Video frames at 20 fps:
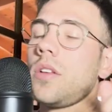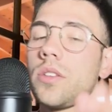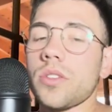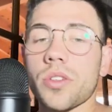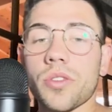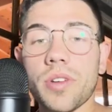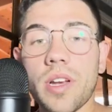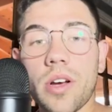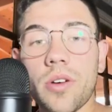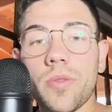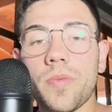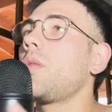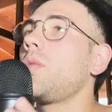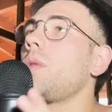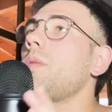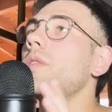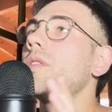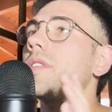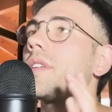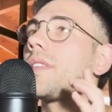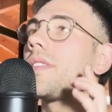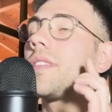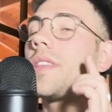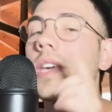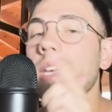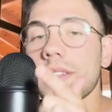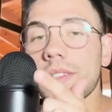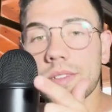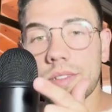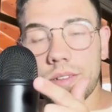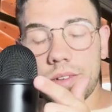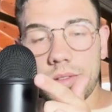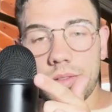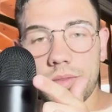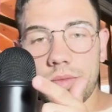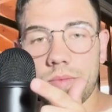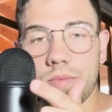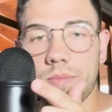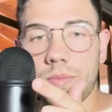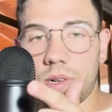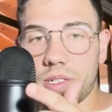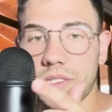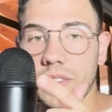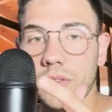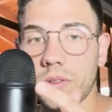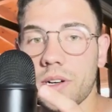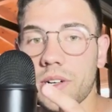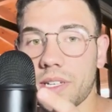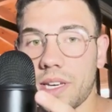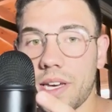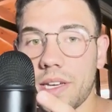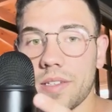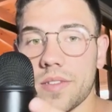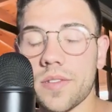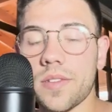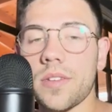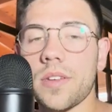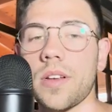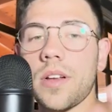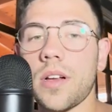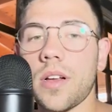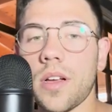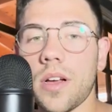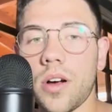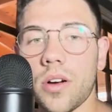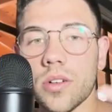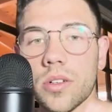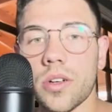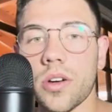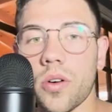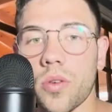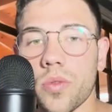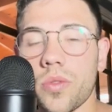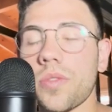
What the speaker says: So now we will see this particular case on code.